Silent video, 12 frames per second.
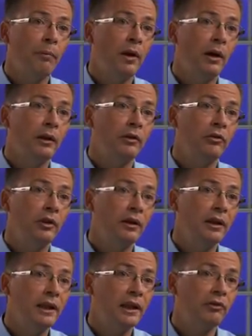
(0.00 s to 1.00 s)
now uh, you see
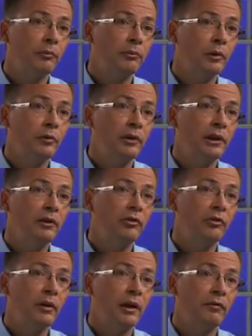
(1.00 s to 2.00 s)
leakage of
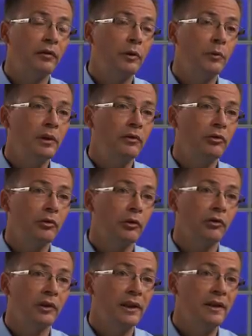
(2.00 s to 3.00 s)
proteins and fluids
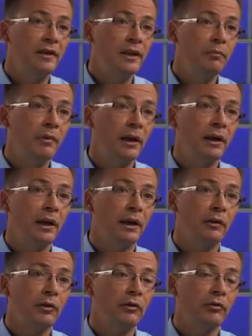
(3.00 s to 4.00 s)
causing edema
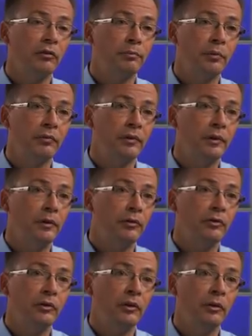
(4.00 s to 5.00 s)
and loss of
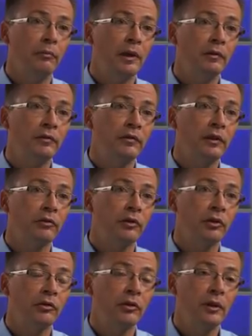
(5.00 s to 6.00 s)
perfused uh,
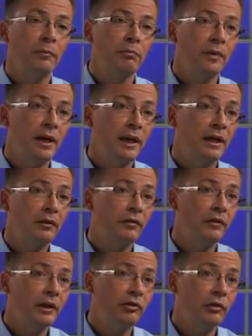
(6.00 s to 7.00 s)
microvessels and
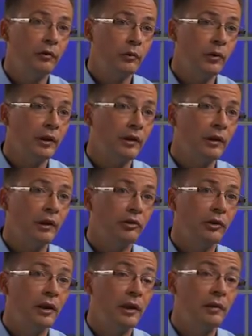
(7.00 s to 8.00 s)
activation of
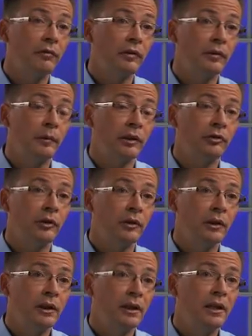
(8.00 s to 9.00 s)
coagulation and
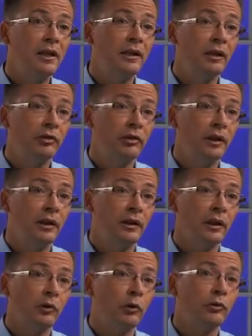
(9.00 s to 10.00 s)
inflammation
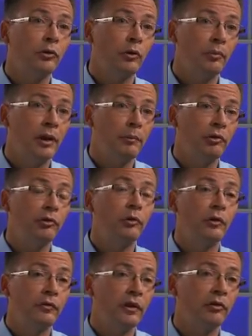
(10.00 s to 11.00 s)
initiating long-term damage
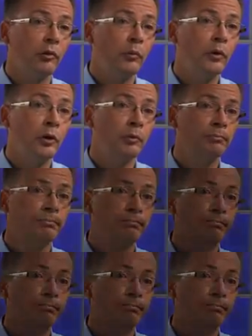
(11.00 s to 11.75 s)
to the vessel wall.